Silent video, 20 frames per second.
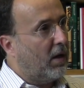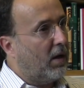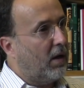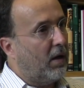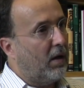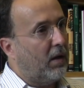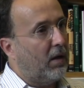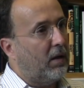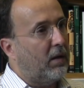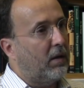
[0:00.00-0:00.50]

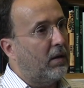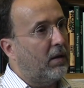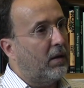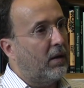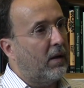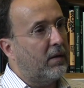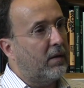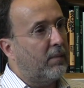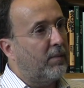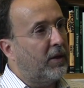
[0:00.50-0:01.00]

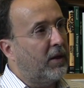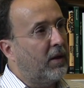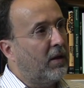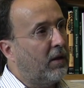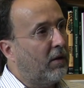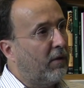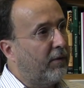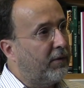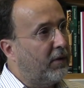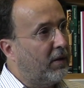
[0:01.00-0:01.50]
at the
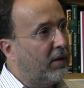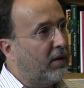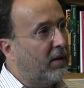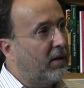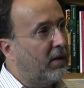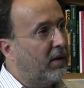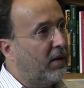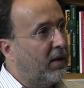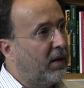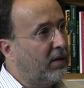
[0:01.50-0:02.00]
beginning of the
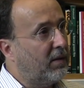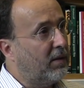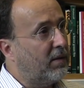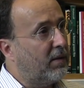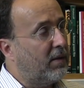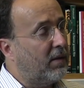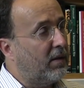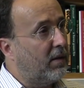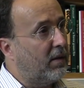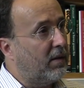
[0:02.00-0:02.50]

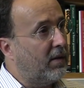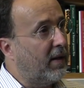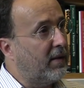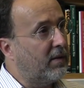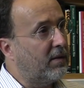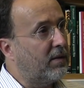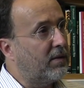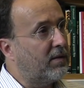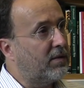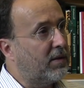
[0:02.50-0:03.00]

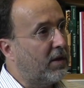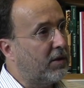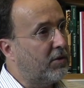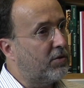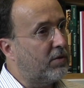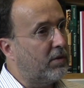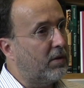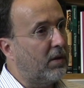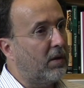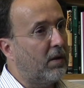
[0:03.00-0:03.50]
19th
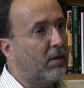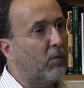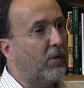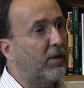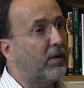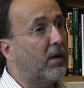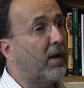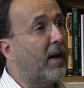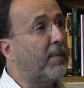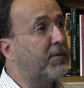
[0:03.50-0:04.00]
century
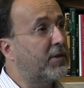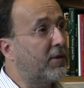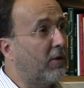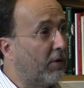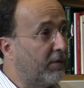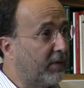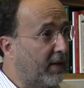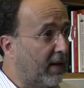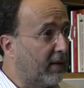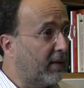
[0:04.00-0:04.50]
with the
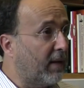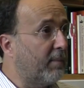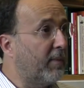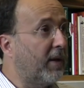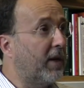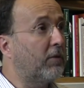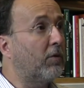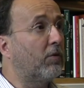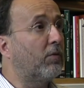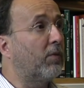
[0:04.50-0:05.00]
epsilon delta
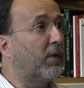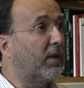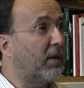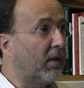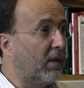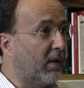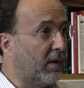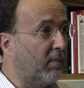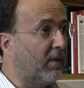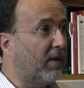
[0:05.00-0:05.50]
method with
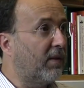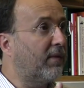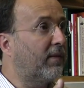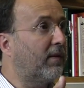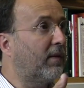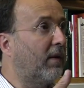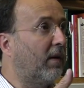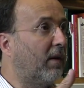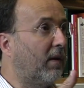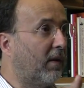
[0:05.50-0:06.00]
the
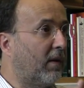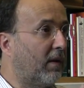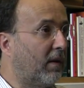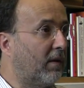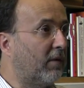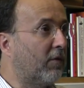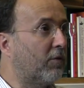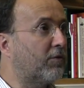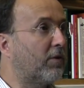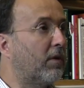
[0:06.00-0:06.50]
limits
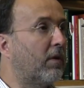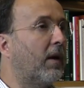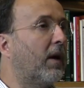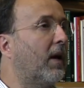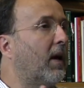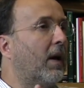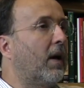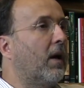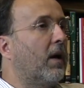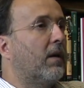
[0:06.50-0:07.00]
notion
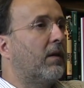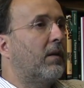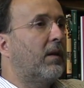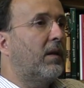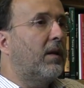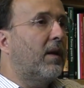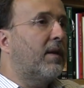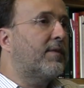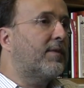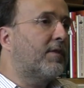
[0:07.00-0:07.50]

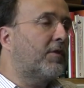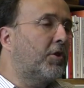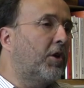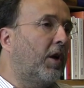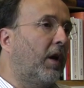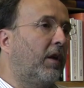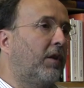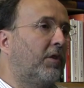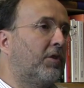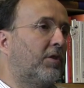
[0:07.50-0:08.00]
that has
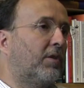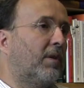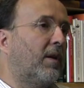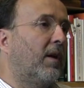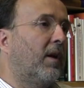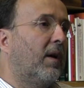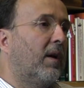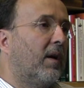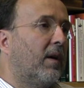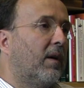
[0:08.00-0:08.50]
changed
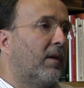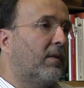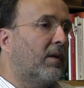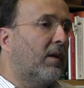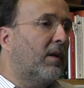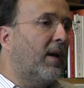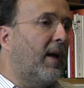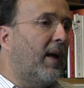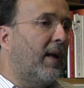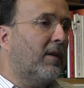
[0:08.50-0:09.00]
the
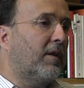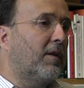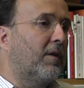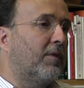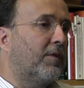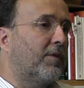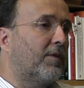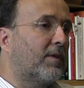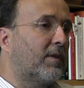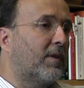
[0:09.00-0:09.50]

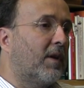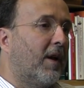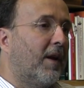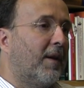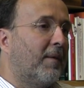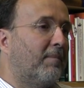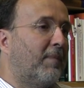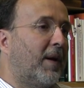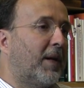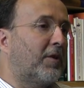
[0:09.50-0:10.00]
calculus.
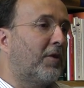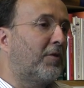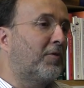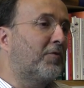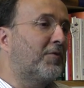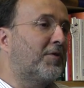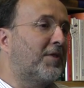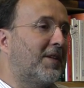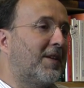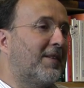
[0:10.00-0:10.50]
But
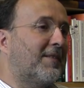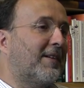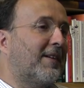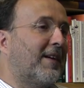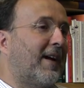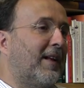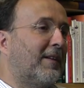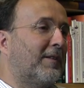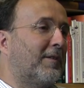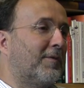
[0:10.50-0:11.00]
to see the
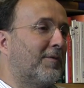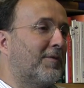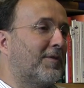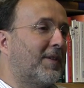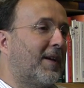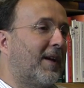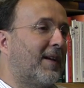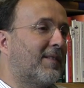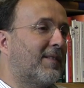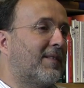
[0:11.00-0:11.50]

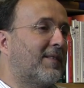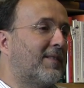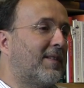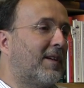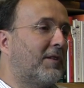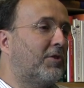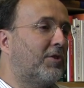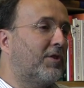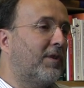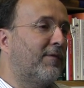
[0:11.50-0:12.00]
calculus as
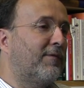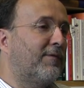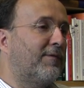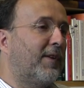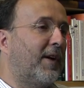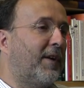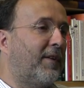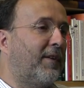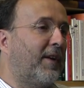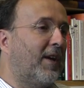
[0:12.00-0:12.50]
such a
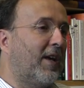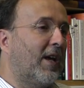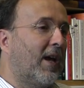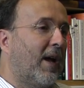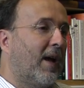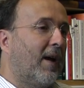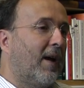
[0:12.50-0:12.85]
very,